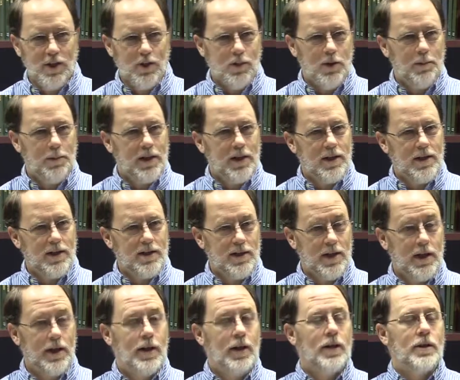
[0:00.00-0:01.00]
we begin to
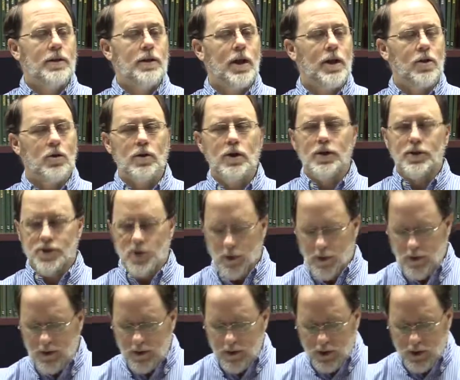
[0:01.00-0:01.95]
say, not only, so the,